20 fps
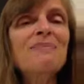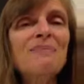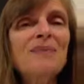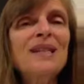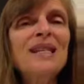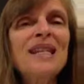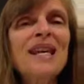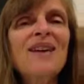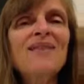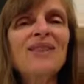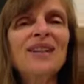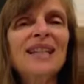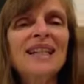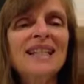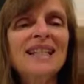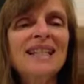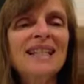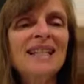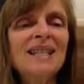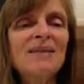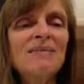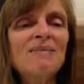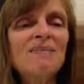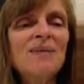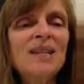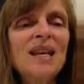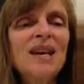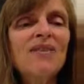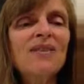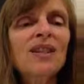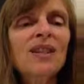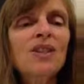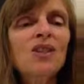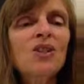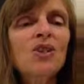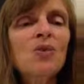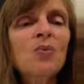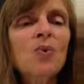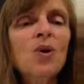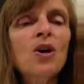benevolence.
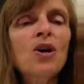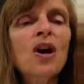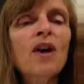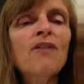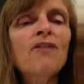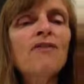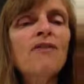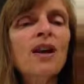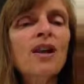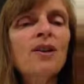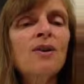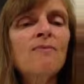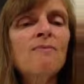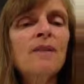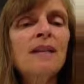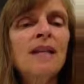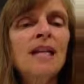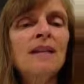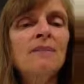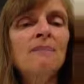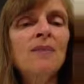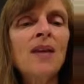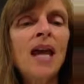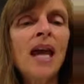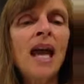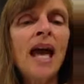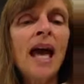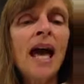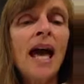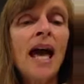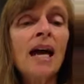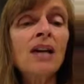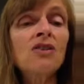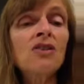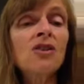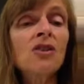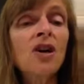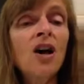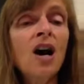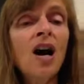Benevolence toward our fellow men and
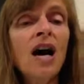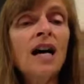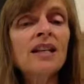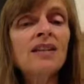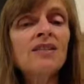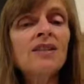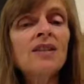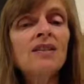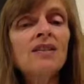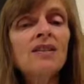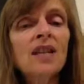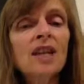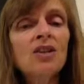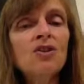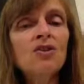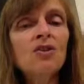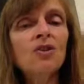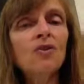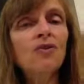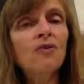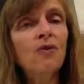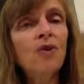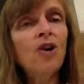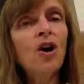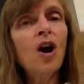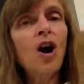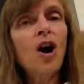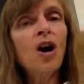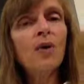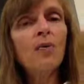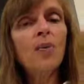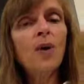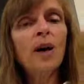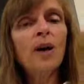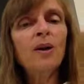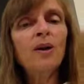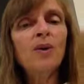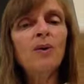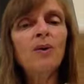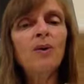to God is essential for our
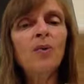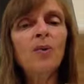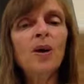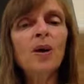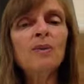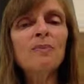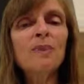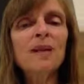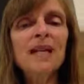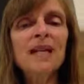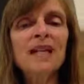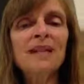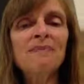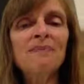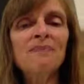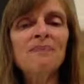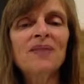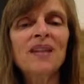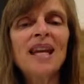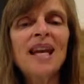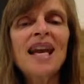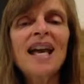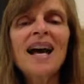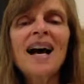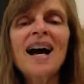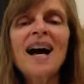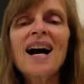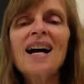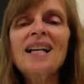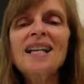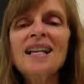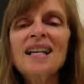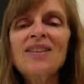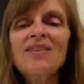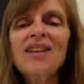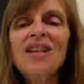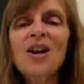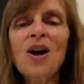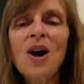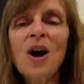well-being. A
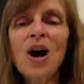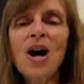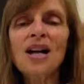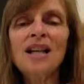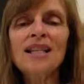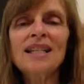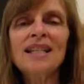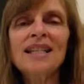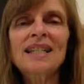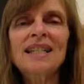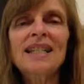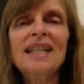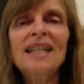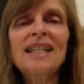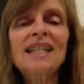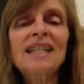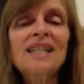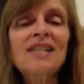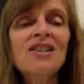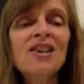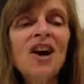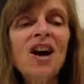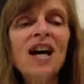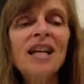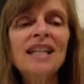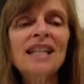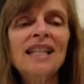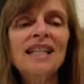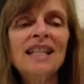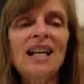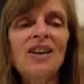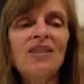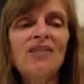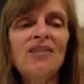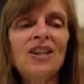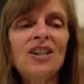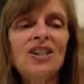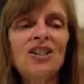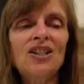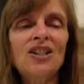giving heart is not
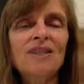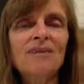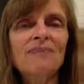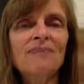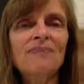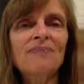selfish.